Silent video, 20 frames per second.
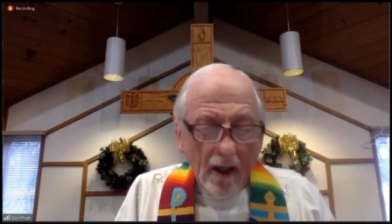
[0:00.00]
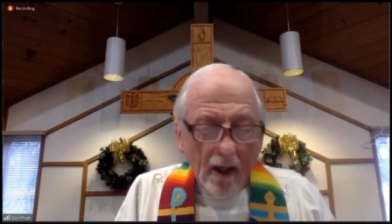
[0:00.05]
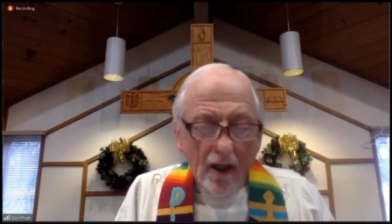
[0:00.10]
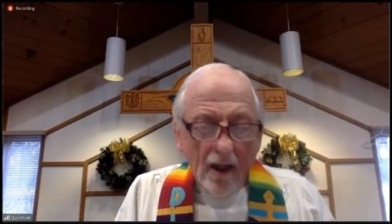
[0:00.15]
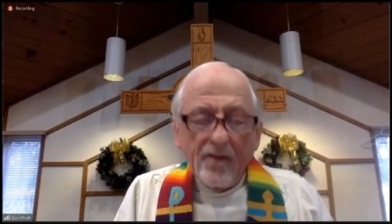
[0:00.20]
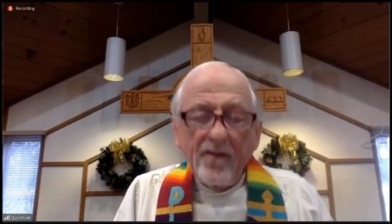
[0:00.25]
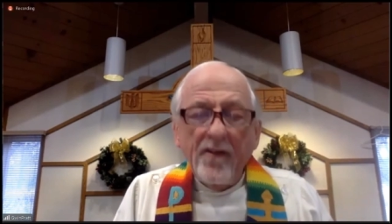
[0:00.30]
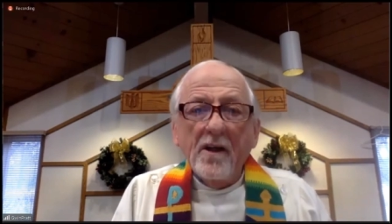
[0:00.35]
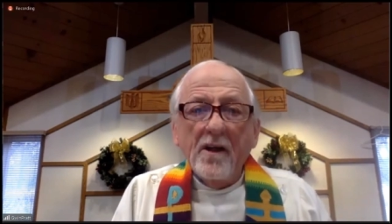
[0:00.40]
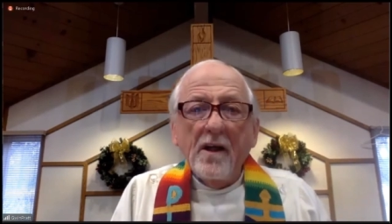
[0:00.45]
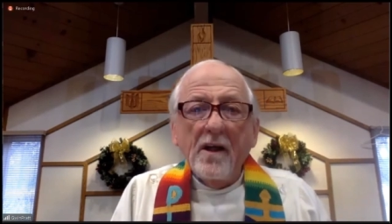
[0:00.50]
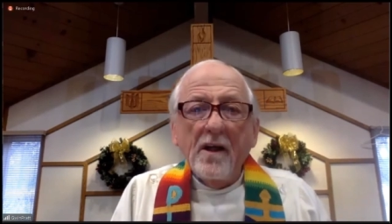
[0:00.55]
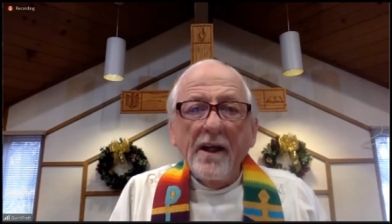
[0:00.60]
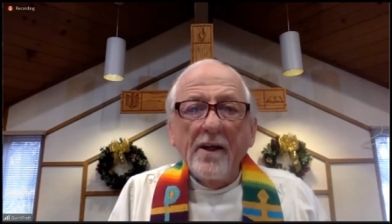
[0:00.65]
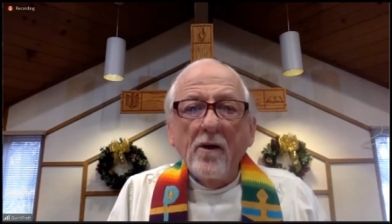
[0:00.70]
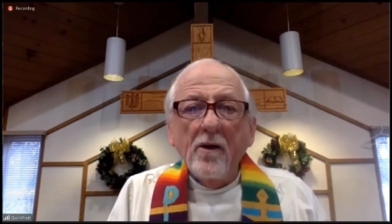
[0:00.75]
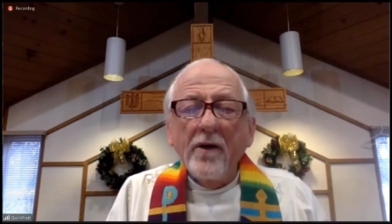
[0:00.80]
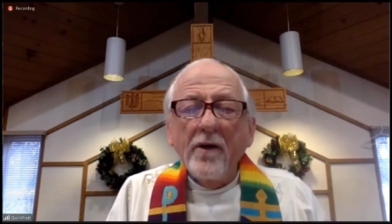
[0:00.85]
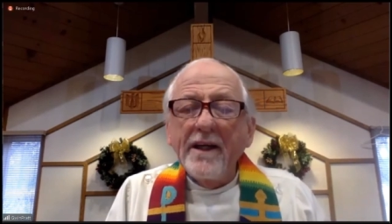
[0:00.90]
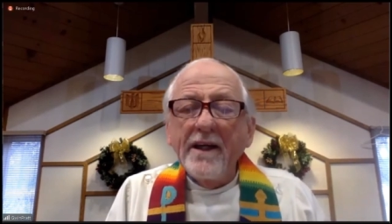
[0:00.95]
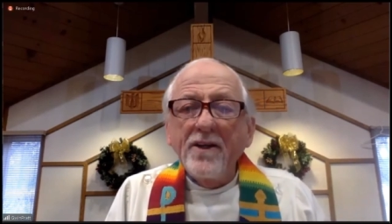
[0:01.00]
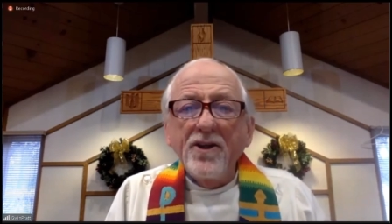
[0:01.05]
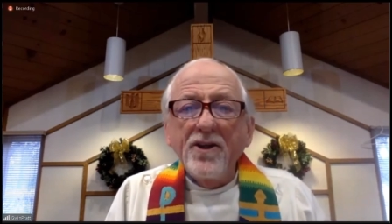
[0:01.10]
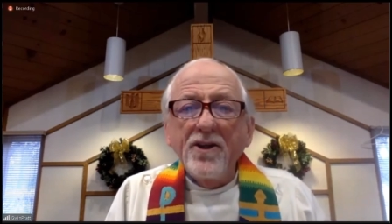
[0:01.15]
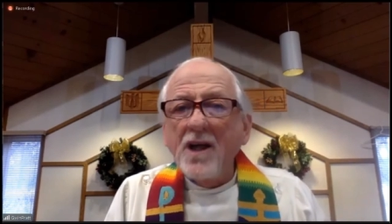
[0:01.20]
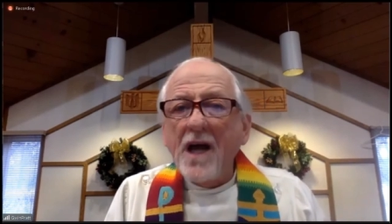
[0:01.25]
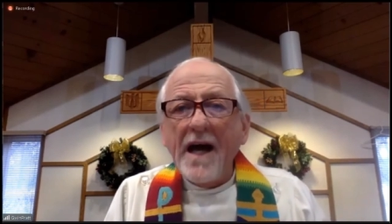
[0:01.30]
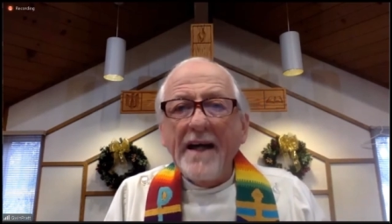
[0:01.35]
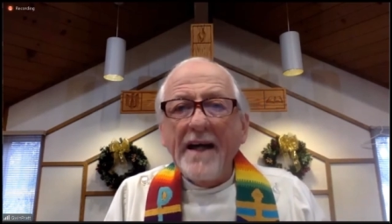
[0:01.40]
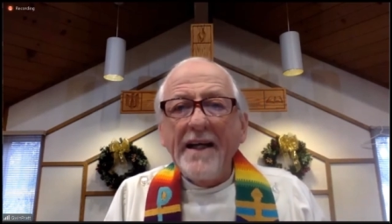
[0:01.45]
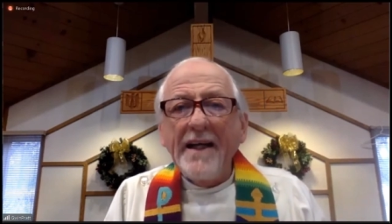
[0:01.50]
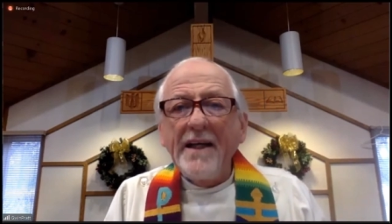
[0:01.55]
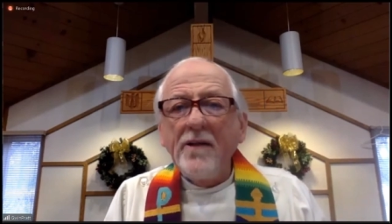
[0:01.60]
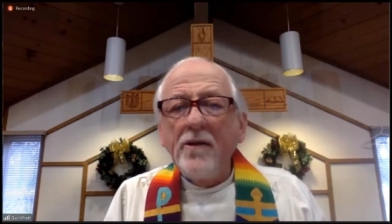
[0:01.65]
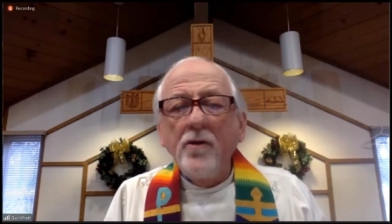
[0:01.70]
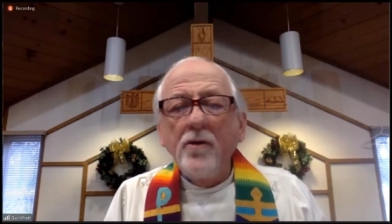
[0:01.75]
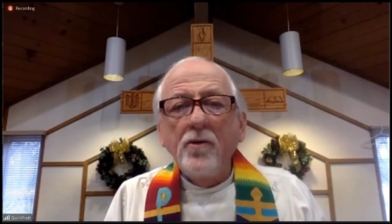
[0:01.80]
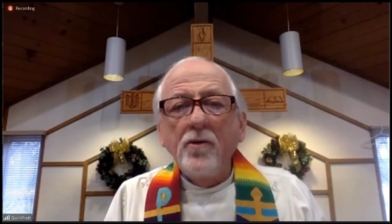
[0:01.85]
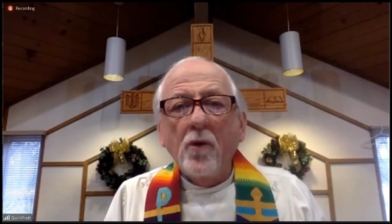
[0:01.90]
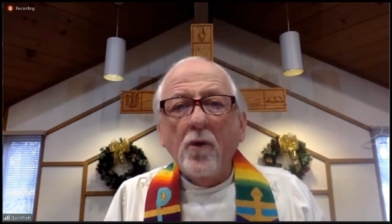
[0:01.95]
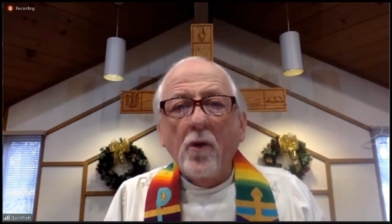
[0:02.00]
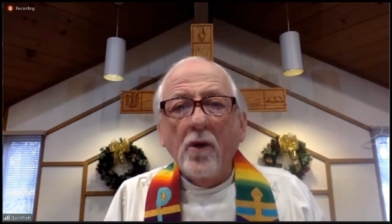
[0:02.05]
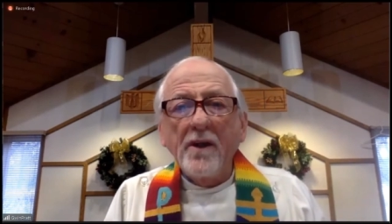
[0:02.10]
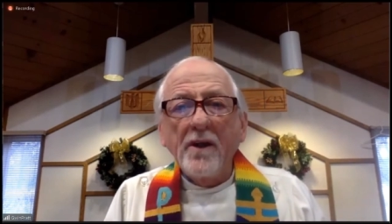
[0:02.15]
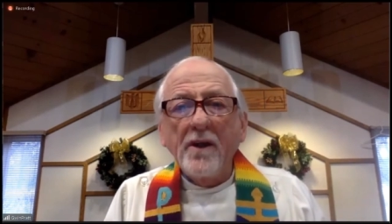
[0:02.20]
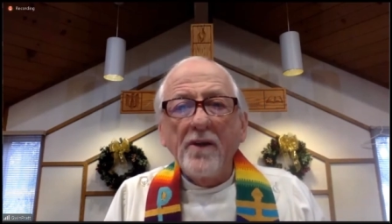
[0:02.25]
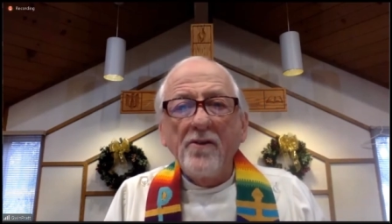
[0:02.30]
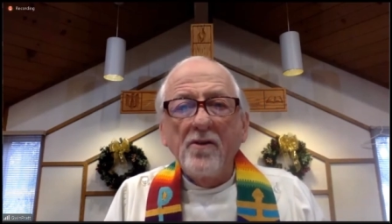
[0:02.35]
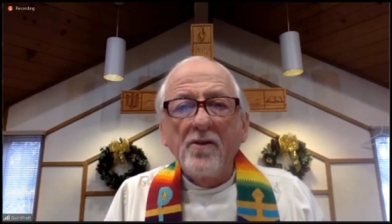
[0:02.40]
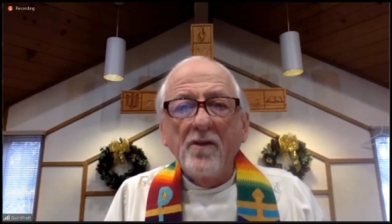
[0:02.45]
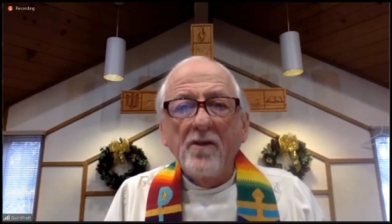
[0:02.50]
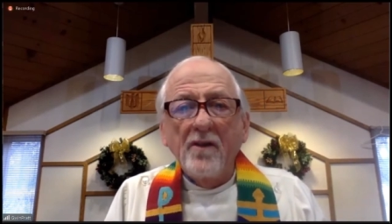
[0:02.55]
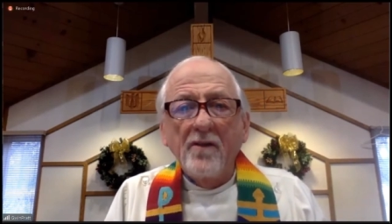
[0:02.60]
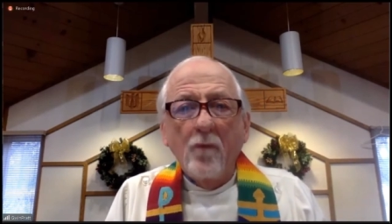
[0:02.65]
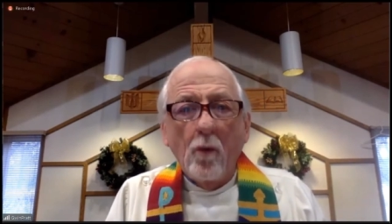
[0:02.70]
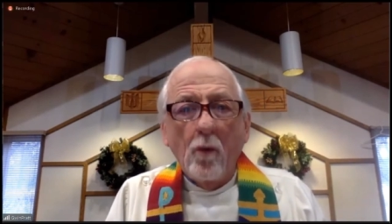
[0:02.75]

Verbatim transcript: of the glittering, shiny new toys of